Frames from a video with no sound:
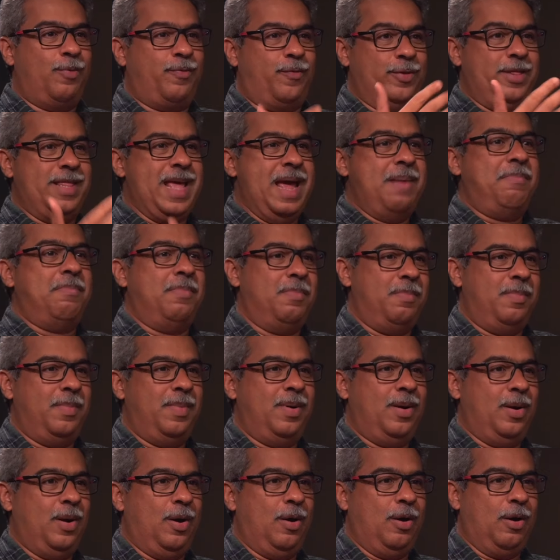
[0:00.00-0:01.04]
for them,
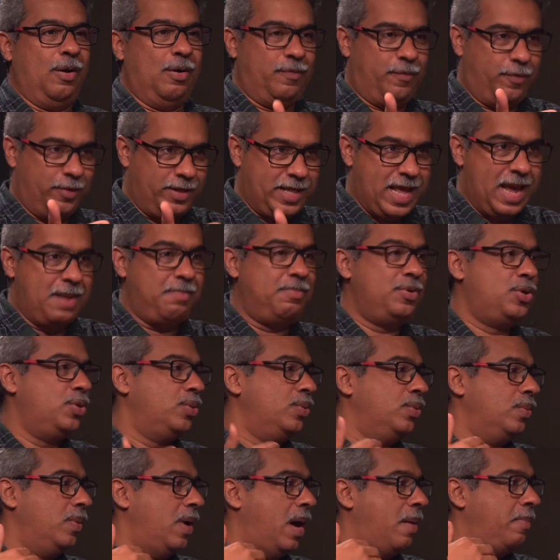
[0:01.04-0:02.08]
or for them
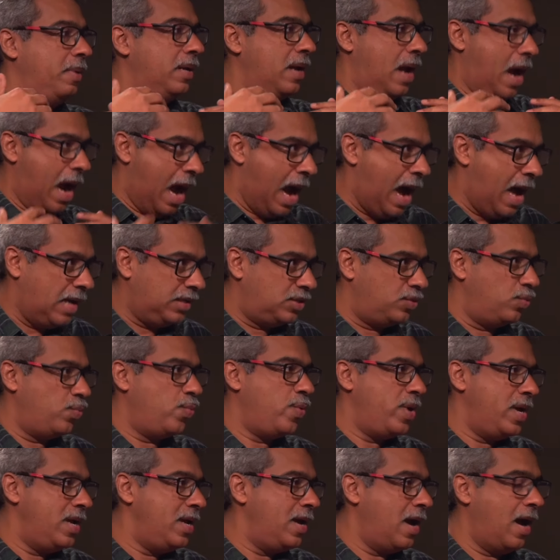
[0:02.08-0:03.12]
to. I mean, us.
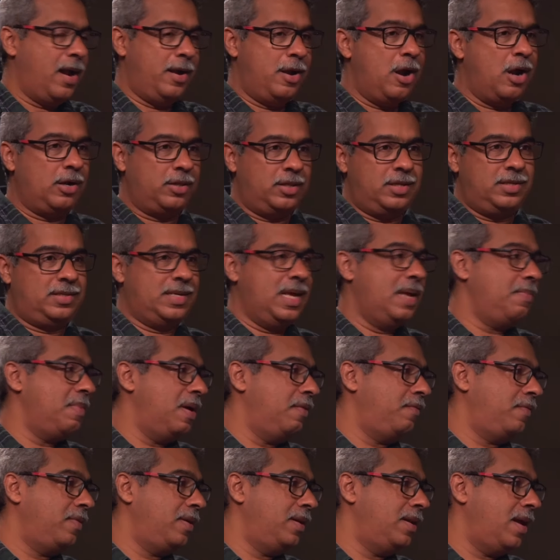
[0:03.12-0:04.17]
We are not the same
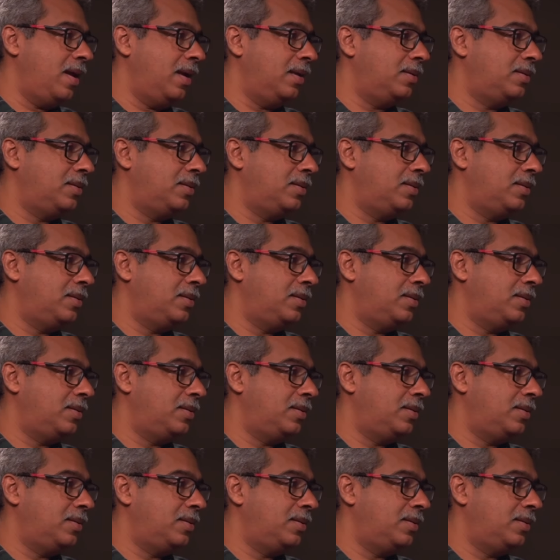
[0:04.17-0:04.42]
every day.